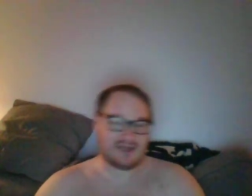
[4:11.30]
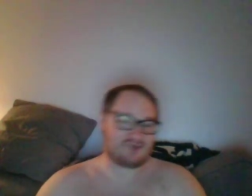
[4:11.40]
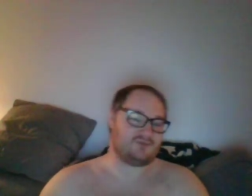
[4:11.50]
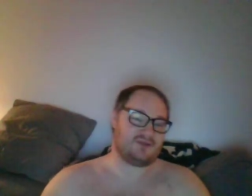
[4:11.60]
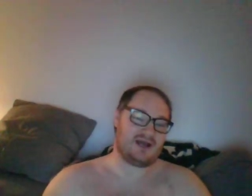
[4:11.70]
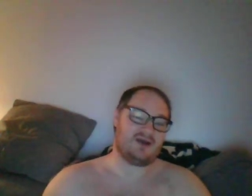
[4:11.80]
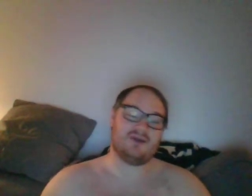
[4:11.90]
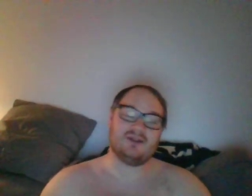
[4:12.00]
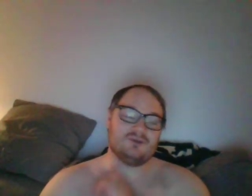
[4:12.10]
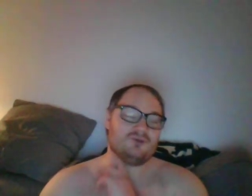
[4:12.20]
and I
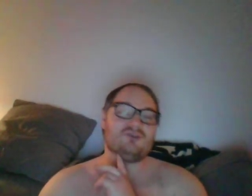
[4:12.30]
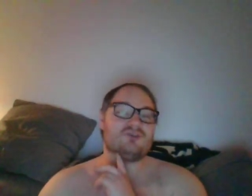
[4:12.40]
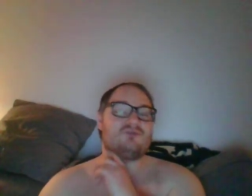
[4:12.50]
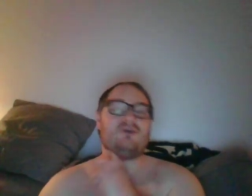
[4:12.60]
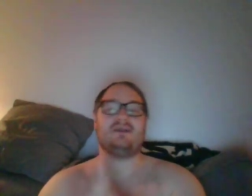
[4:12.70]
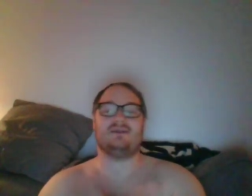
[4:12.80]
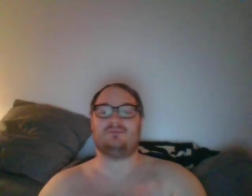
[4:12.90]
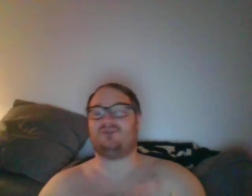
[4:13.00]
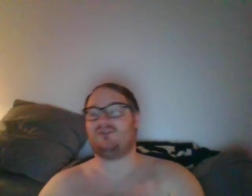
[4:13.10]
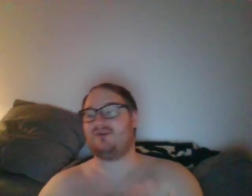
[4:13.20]
thought that was the worst
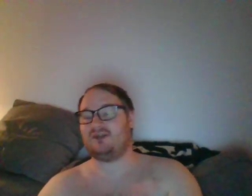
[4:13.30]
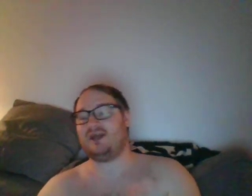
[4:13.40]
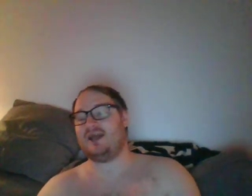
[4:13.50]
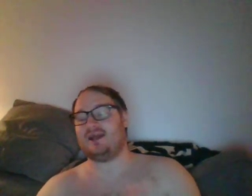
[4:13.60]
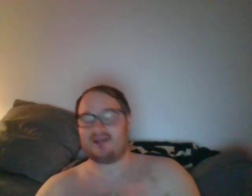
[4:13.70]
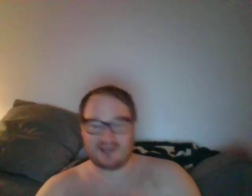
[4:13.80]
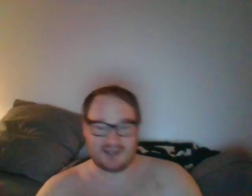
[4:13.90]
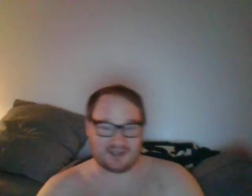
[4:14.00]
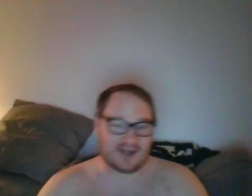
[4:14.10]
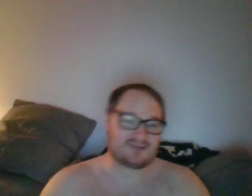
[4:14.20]
until I saw some of the
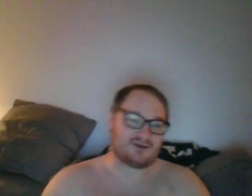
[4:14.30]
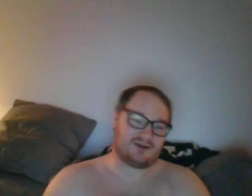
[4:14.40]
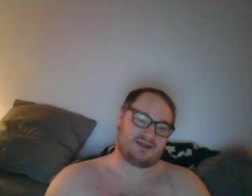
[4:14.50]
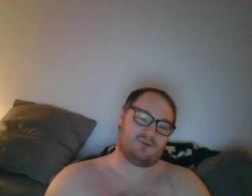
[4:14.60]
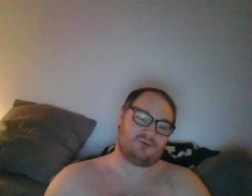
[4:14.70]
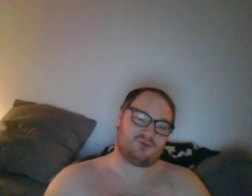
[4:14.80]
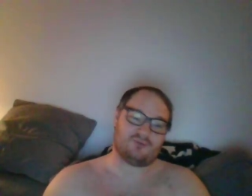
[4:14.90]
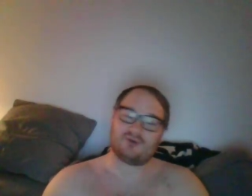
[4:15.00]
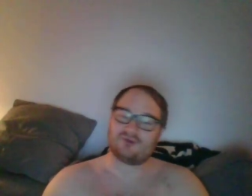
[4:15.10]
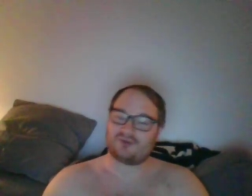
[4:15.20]
cards
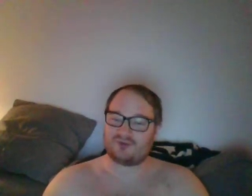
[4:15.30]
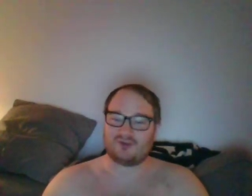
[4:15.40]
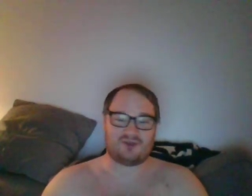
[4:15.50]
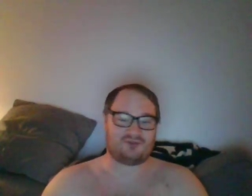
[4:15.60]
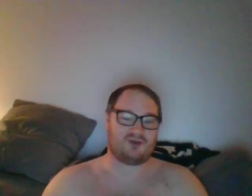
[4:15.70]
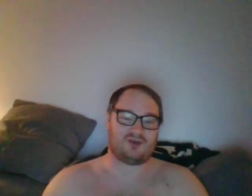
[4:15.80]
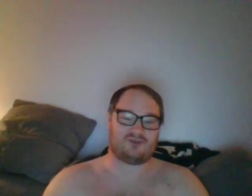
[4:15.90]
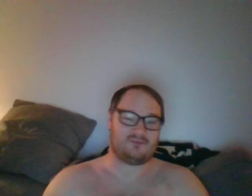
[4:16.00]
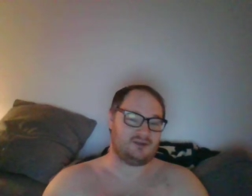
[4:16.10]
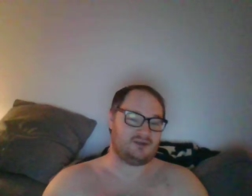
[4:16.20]
he's been on and
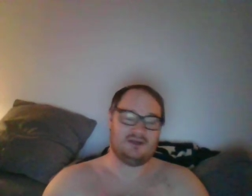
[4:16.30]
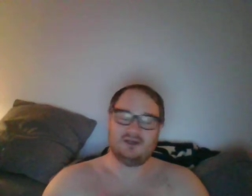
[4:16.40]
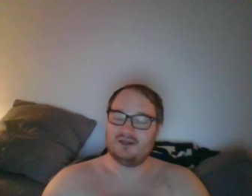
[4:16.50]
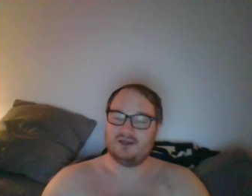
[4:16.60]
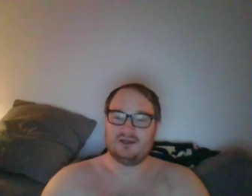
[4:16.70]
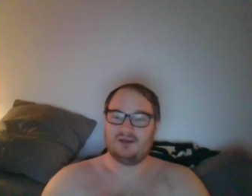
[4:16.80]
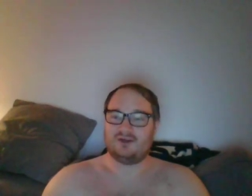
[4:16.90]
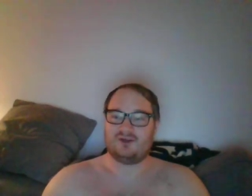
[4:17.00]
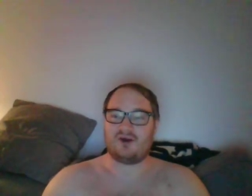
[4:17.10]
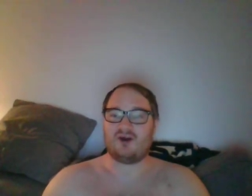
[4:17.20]
some of the people that's been
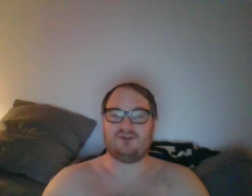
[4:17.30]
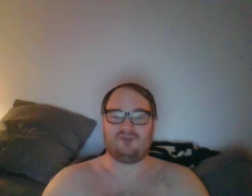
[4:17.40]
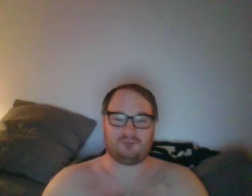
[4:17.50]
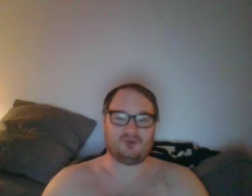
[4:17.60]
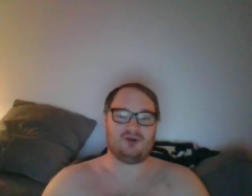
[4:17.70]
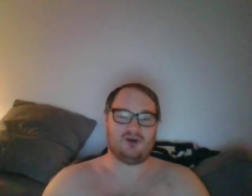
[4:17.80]
on those cards, and